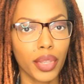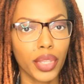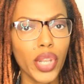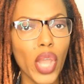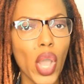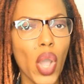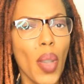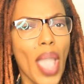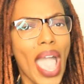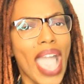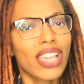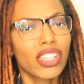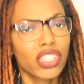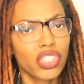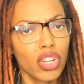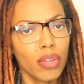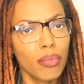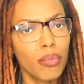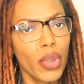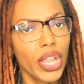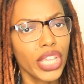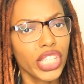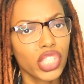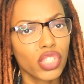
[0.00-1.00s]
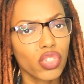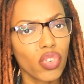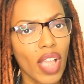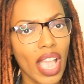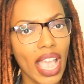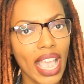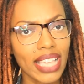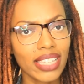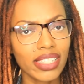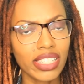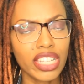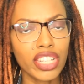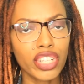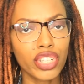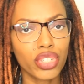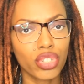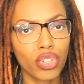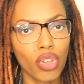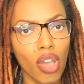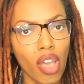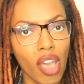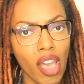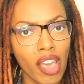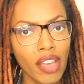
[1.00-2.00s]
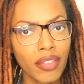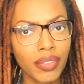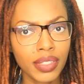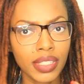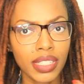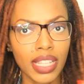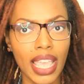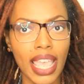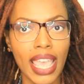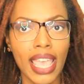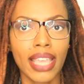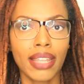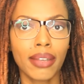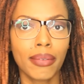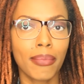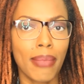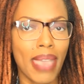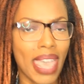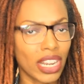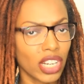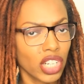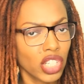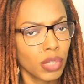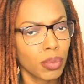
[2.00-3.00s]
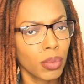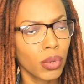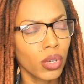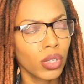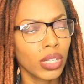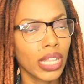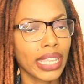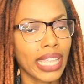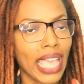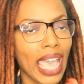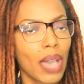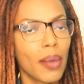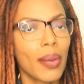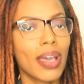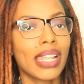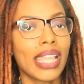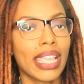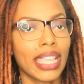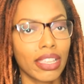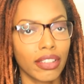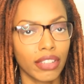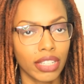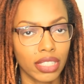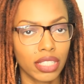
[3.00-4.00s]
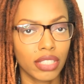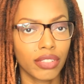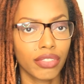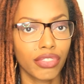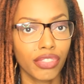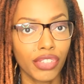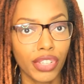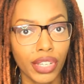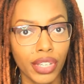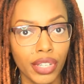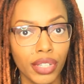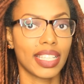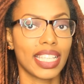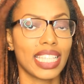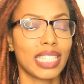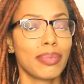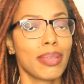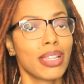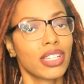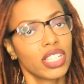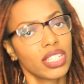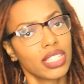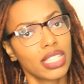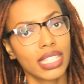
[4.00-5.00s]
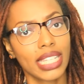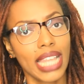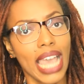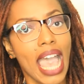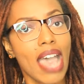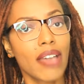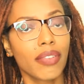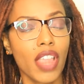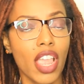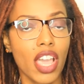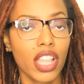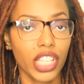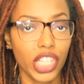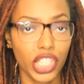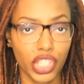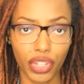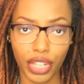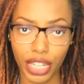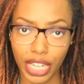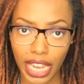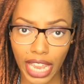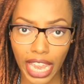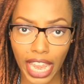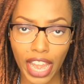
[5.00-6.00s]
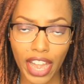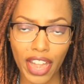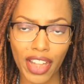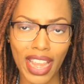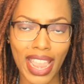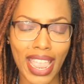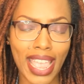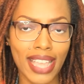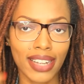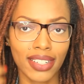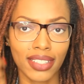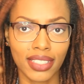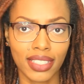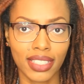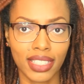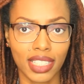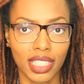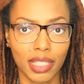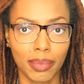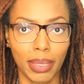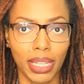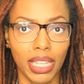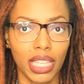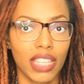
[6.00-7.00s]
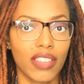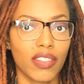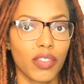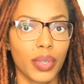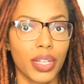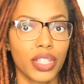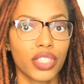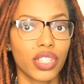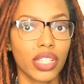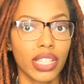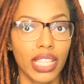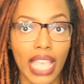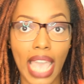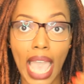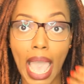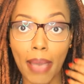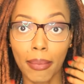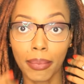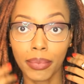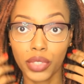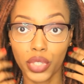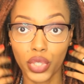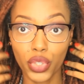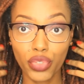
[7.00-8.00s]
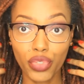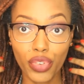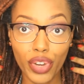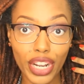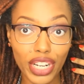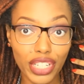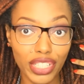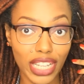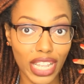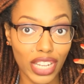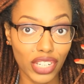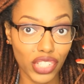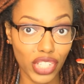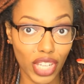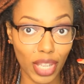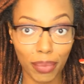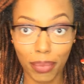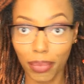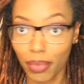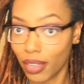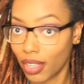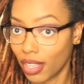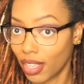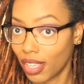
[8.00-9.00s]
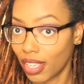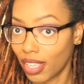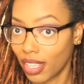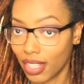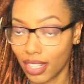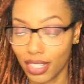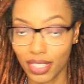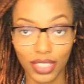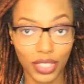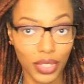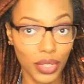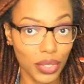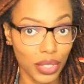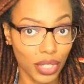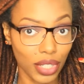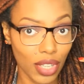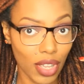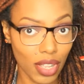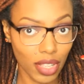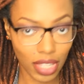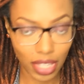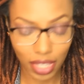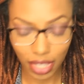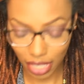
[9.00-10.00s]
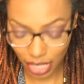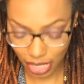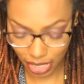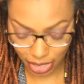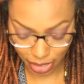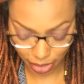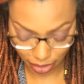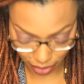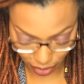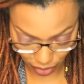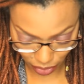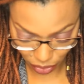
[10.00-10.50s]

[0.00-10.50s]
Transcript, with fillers: you know, extra moisturized and soft and manageable like how I like it to feel. Especially since I have color treated hair. And speaking of which, yeah, I'm due for a touch up. Do you see all of this